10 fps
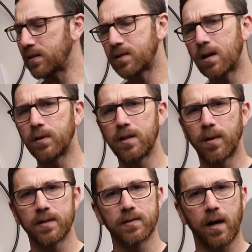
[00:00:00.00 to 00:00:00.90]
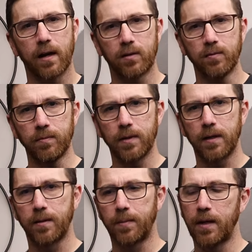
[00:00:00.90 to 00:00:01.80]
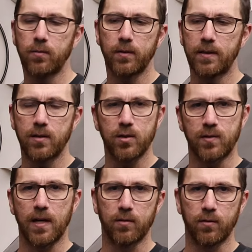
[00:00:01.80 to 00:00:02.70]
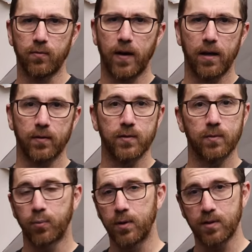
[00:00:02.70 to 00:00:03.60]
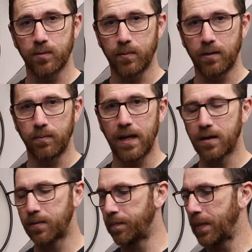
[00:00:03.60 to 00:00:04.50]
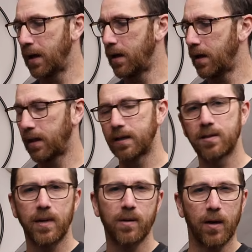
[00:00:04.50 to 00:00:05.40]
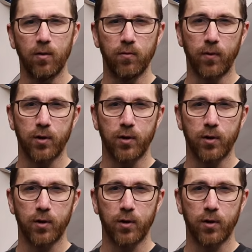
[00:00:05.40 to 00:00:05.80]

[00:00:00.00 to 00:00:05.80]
it's not really my style. I don't like to just download files, print them, and make them. I like to make my own